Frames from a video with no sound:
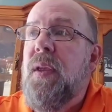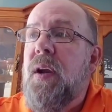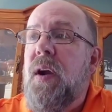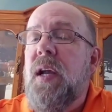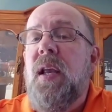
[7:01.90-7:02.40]

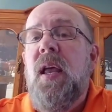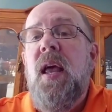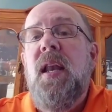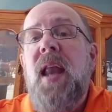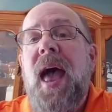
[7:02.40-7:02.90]
All right.
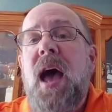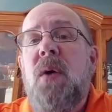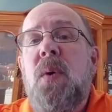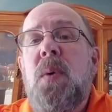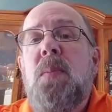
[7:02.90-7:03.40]

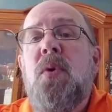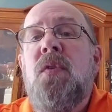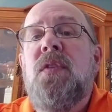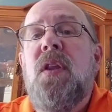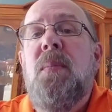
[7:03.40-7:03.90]
Now, when we
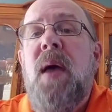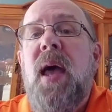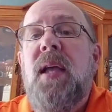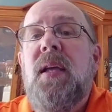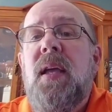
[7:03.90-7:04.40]
move to the
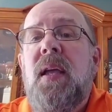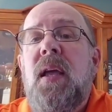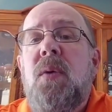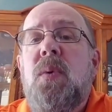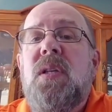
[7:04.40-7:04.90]
bank,
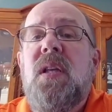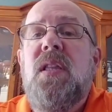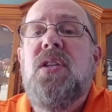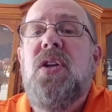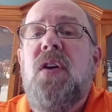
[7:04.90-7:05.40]
we see
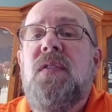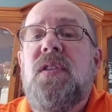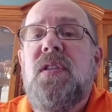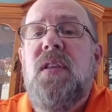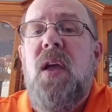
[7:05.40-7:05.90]
the
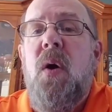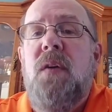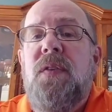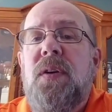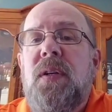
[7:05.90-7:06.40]
services they
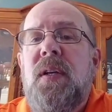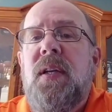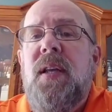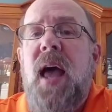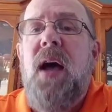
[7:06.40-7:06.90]
offer.
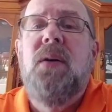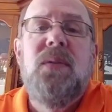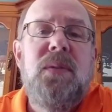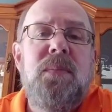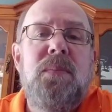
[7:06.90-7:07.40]

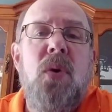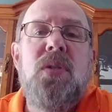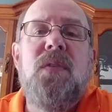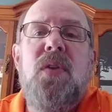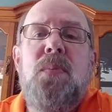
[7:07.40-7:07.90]
Now,
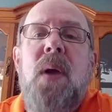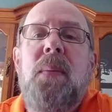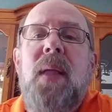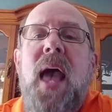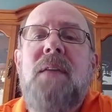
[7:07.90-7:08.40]
most of you
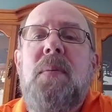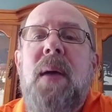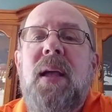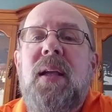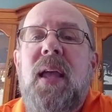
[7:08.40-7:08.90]
probably have a
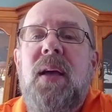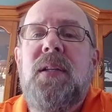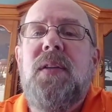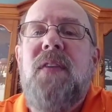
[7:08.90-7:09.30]
bank account.